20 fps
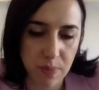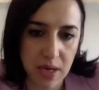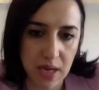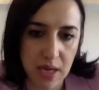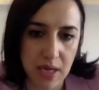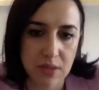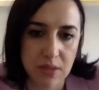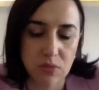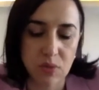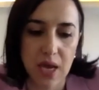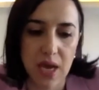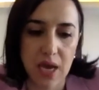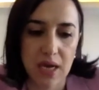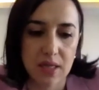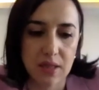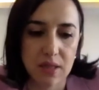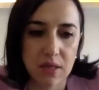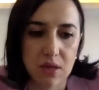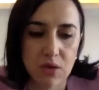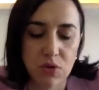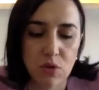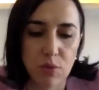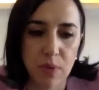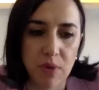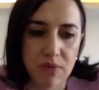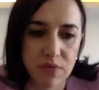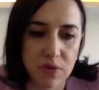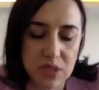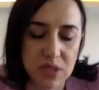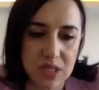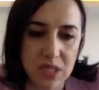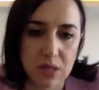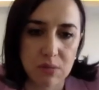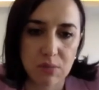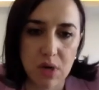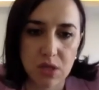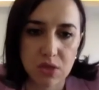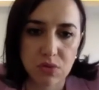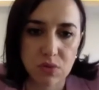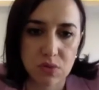And we had the Group of 14
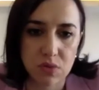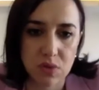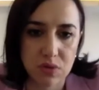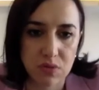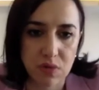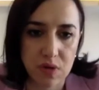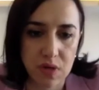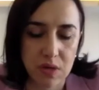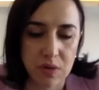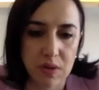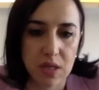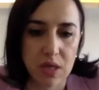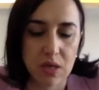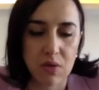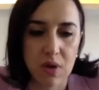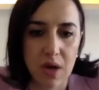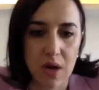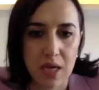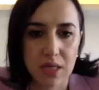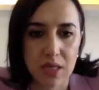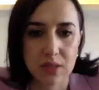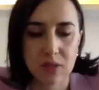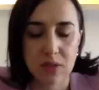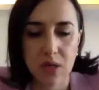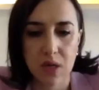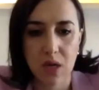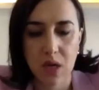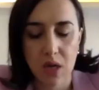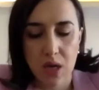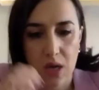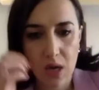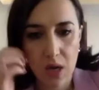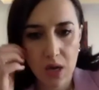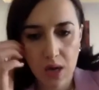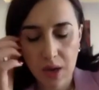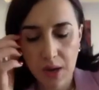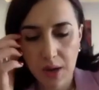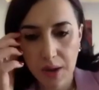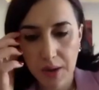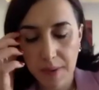March, which was following the US,
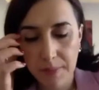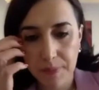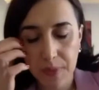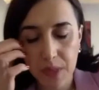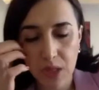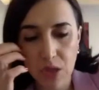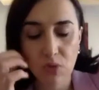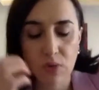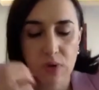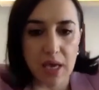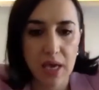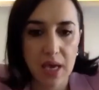UK,